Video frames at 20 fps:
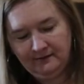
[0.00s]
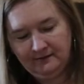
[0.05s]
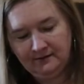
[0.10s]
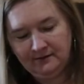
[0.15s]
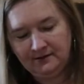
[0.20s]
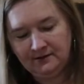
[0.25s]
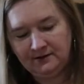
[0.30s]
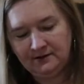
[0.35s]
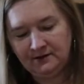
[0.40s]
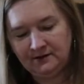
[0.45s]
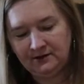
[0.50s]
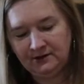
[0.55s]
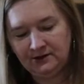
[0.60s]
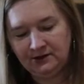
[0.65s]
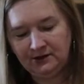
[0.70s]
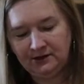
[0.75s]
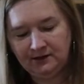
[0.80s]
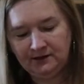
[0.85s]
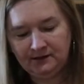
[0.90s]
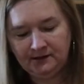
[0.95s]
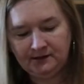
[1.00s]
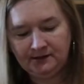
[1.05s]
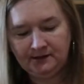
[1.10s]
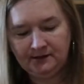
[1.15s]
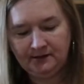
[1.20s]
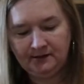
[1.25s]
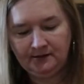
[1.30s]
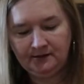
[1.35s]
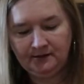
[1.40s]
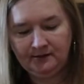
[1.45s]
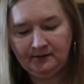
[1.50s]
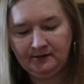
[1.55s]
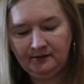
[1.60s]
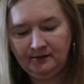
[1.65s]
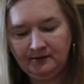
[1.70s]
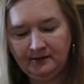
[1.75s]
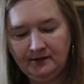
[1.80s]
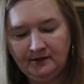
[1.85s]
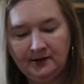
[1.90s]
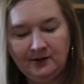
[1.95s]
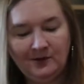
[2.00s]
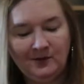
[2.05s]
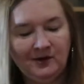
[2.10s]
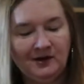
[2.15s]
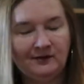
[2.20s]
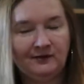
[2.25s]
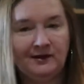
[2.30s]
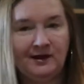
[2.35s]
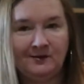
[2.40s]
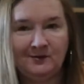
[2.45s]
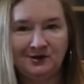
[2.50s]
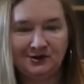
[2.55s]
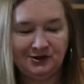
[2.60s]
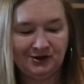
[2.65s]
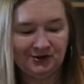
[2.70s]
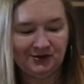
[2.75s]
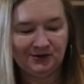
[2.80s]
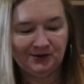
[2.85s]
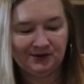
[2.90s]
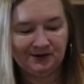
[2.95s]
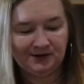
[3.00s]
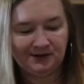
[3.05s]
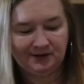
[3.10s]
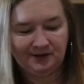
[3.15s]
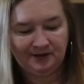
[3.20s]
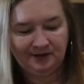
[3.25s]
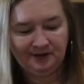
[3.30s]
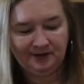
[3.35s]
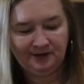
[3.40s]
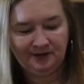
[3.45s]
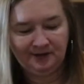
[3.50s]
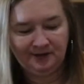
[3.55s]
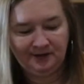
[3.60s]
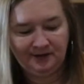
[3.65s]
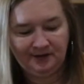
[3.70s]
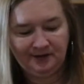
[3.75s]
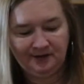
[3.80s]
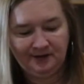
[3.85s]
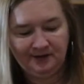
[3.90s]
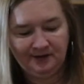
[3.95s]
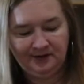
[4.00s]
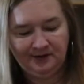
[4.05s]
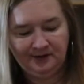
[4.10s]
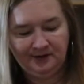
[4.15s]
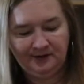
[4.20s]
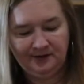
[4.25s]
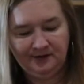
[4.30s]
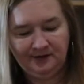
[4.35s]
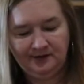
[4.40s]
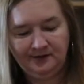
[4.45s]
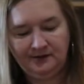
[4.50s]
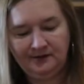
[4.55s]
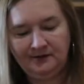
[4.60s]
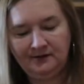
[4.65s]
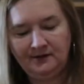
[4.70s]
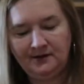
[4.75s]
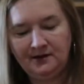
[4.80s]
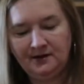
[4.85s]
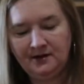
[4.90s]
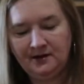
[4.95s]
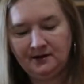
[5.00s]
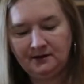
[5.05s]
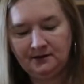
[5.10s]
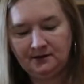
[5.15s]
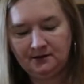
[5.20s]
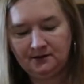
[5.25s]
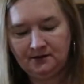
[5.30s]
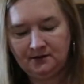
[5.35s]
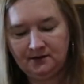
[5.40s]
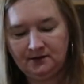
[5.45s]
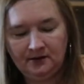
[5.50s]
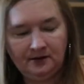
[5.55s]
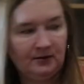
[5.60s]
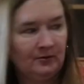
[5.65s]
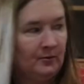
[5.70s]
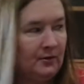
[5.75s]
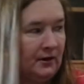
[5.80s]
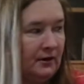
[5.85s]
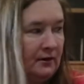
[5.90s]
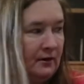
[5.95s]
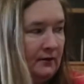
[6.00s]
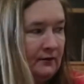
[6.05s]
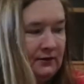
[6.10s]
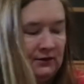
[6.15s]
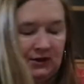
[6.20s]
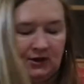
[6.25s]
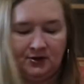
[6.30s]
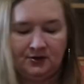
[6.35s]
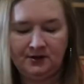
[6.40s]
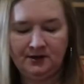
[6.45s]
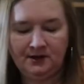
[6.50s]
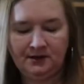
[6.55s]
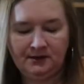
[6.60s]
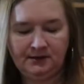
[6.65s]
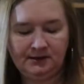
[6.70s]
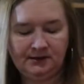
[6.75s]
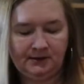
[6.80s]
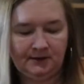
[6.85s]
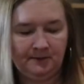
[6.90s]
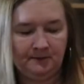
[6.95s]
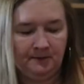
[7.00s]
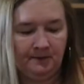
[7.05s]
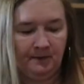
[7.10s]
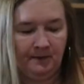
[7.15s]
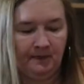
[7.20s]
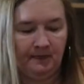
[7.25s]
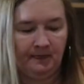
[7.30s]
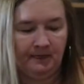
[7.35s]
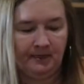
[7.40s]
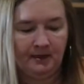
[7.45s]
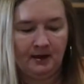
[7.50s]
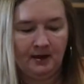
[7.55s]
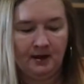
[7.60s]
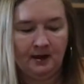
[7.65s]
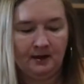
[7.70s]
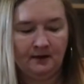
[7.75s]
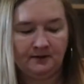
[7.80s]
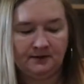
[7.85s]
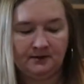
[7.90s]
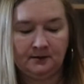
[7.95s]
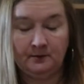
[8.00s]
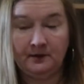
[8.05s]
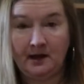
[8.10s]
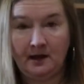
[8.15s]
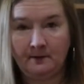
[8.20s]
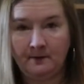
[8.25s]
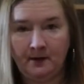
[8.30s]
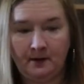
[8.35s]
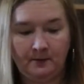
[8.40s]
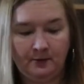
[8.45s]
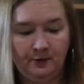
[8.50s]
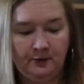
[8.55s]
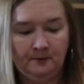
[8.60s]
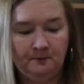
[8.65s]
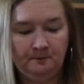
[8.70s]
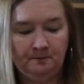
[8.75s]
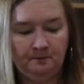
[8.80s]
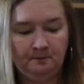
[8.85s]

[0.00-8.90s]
It's delicious. A little bit of lemon juice. That adds a little bit of tartness. I have some black pepper.